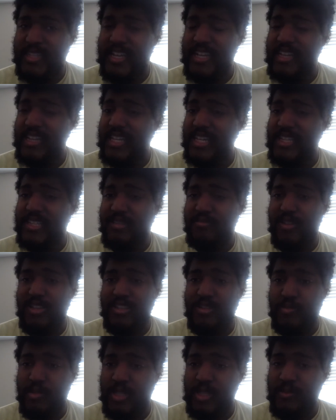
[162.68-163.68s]
That leads me
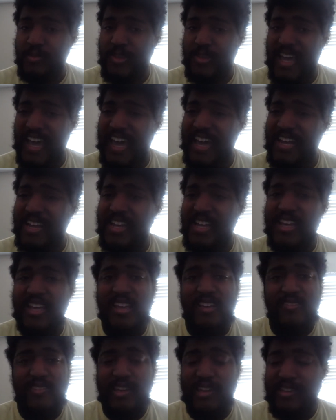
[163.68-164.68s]
to believe that
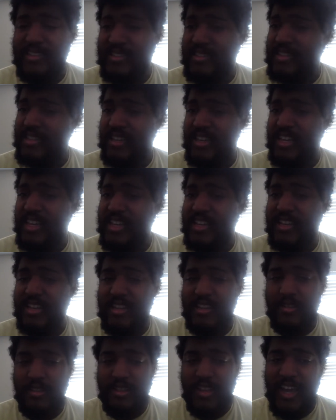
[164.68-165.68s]
because again,
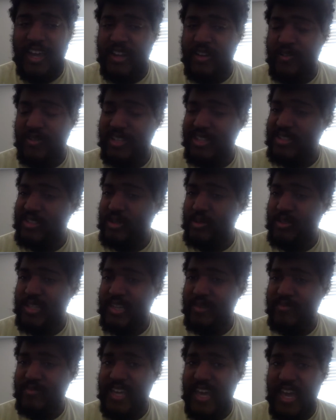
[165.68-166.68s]
neither of these two
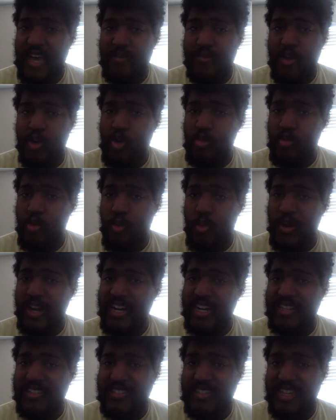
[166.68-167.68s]
teams have home
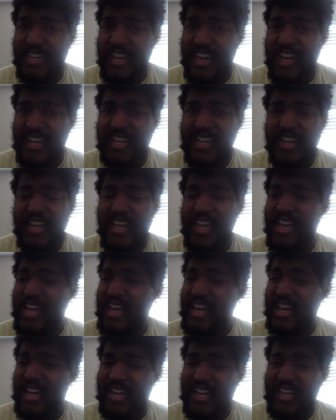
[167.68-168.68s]
arenas yet
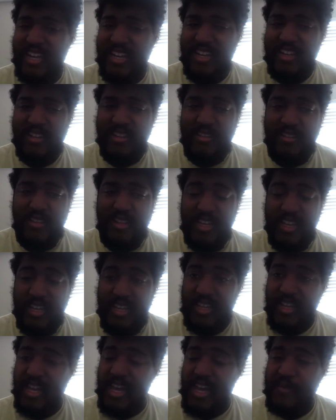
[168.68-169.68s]
and they,
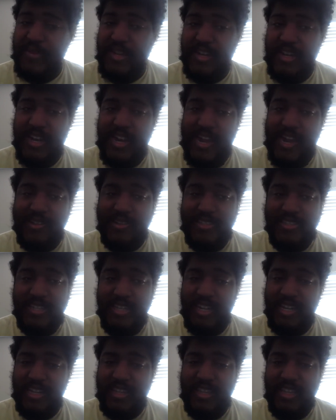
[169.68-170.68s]
they haven't announced
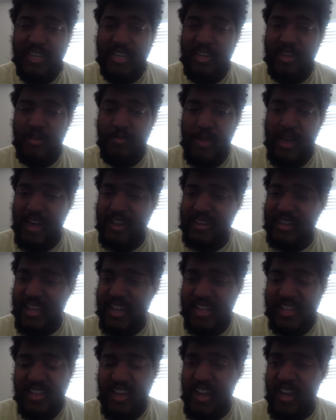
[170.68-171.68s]
anything about
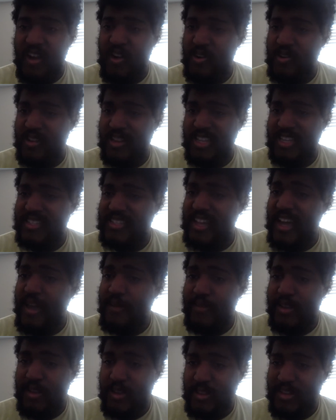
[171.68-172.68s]
that, I, or at least I
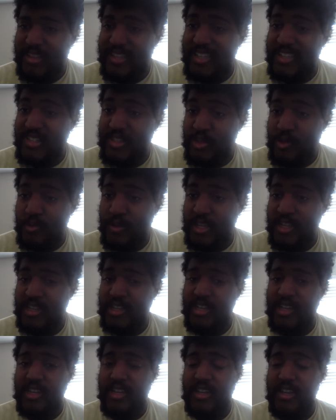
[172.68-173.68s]
haven't looked into it
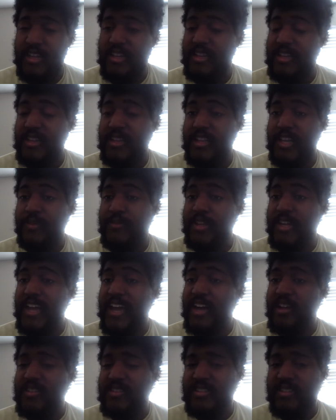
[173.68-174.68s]
that they've
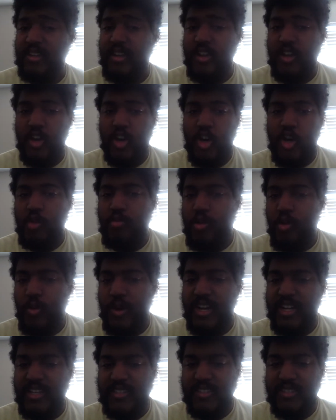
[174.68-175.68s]
announced home
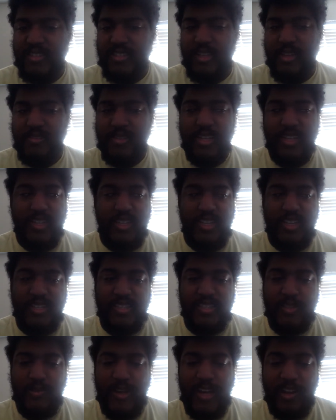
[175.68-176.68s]
arenas and stuff like
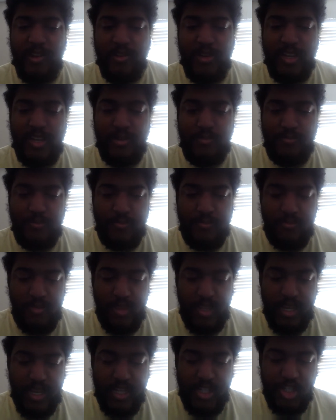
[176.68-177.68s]
that. So I don't know.
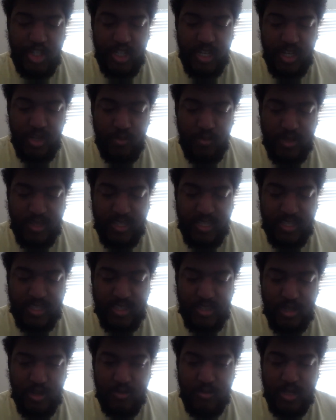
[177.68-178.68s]
I genuinely
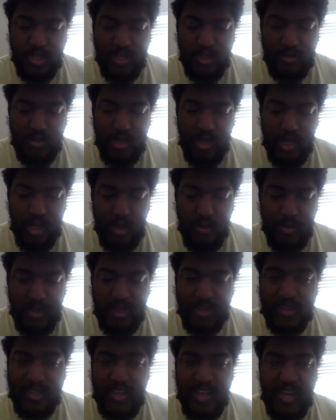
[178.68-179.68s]
don't know
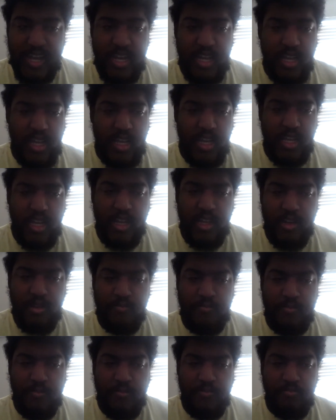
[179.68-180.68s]
about that. You
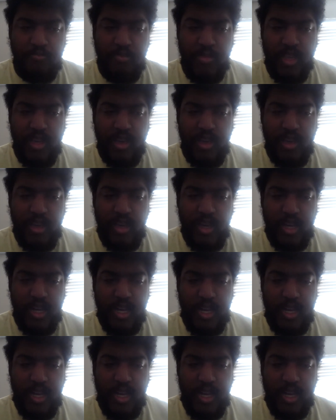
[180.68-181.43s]
know,